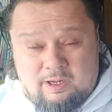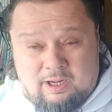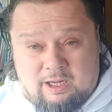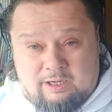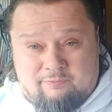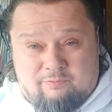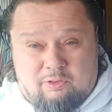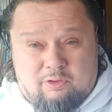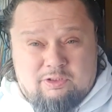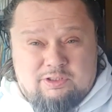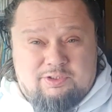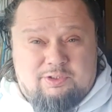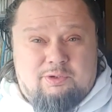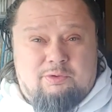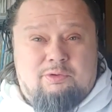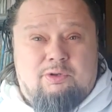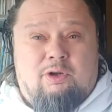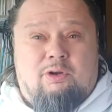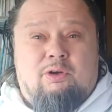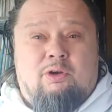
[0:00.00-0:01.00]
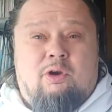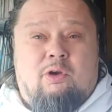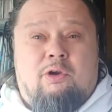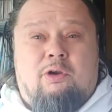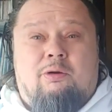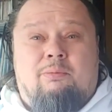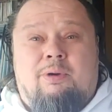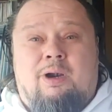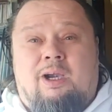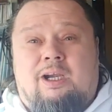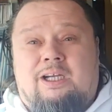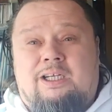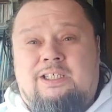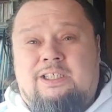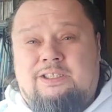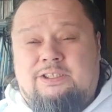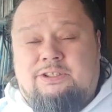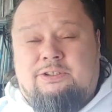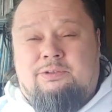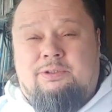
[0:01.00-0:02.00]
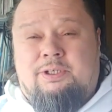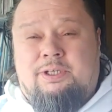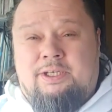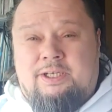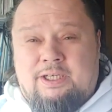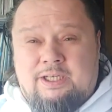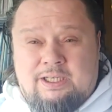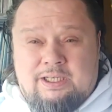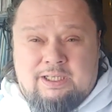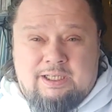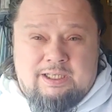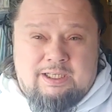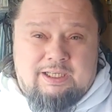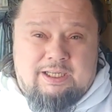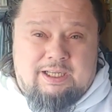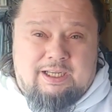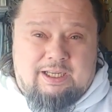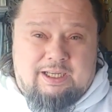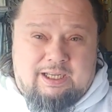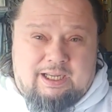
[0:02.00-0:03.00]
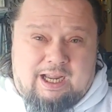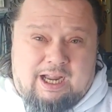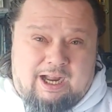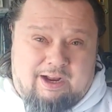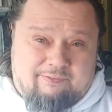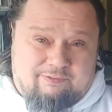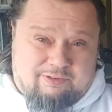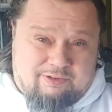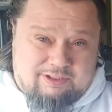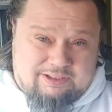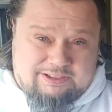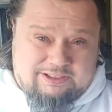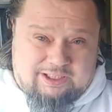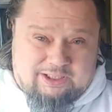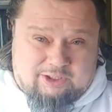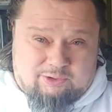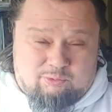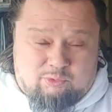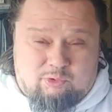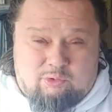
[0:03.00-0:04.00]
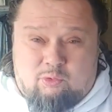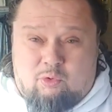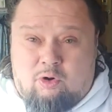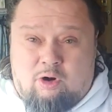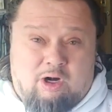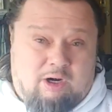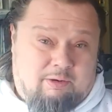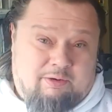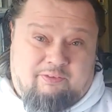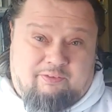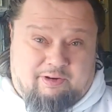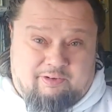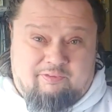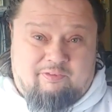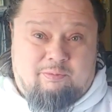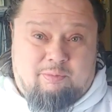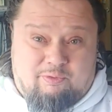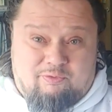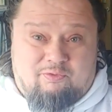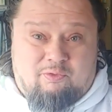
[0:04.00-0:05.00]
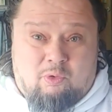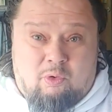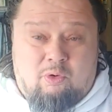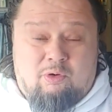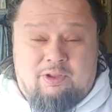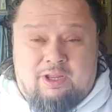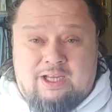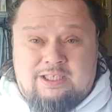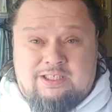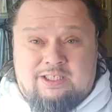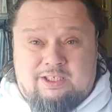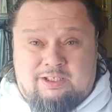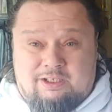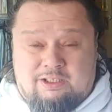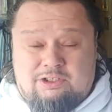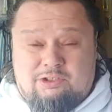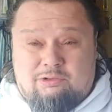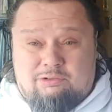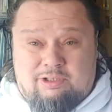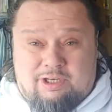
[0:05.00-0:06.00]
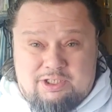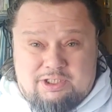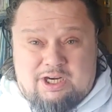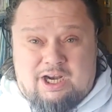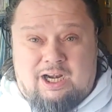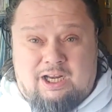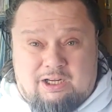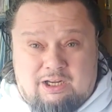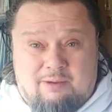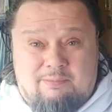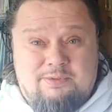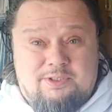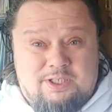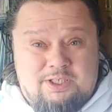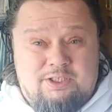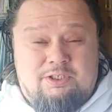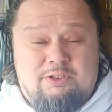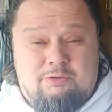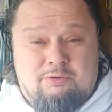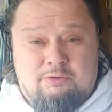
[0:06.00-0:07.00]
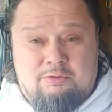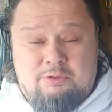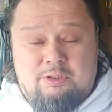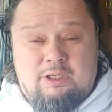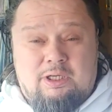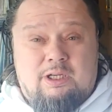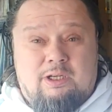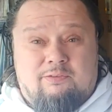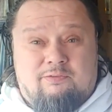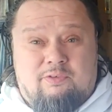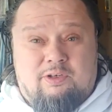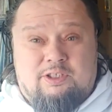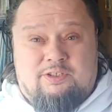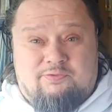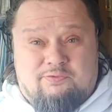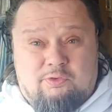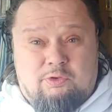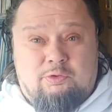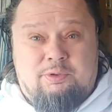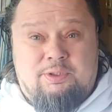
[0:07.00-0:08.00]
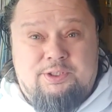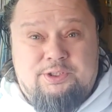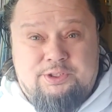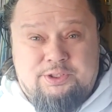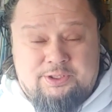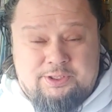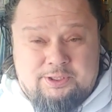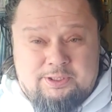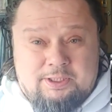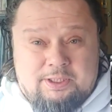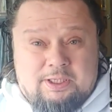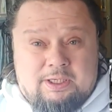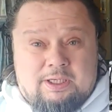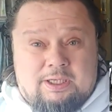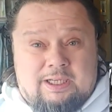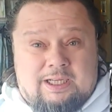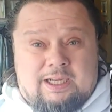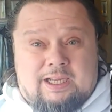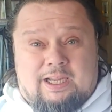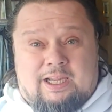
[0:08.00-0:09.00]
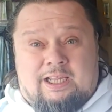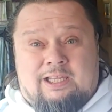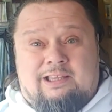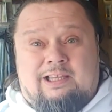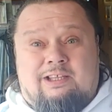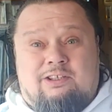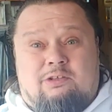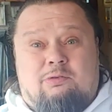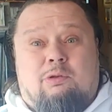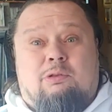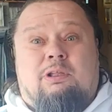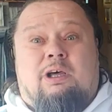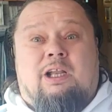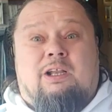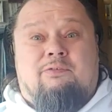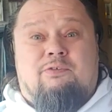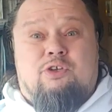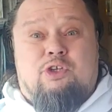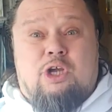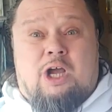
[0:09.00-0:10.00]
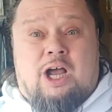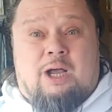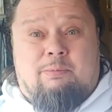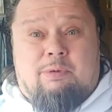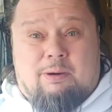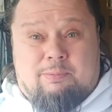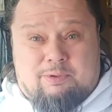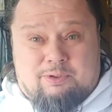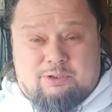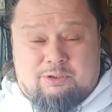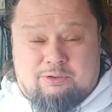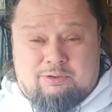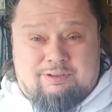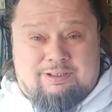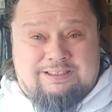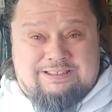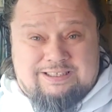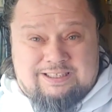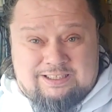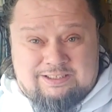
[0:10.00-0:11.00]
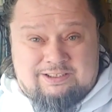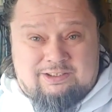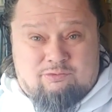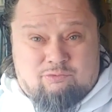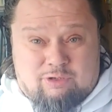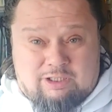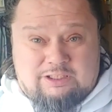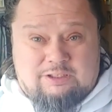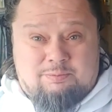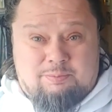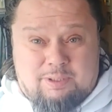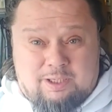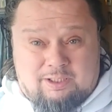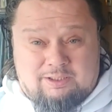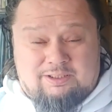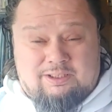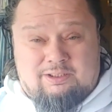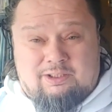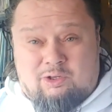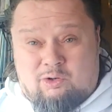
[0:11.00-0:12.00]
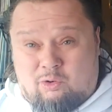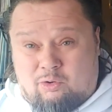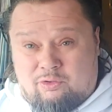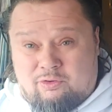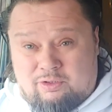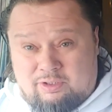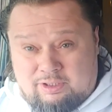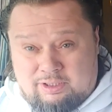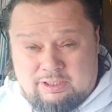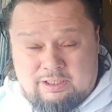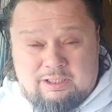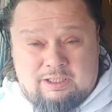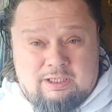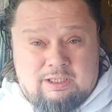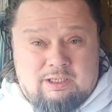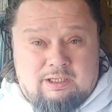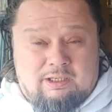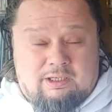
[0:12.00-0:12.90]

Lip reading: And for those of you who don't know your American history, after the Second World War, even before, as the Industrial Age kind of comes into its fruition, it led to a lot of job opportunities in the Rust Belt, in the northern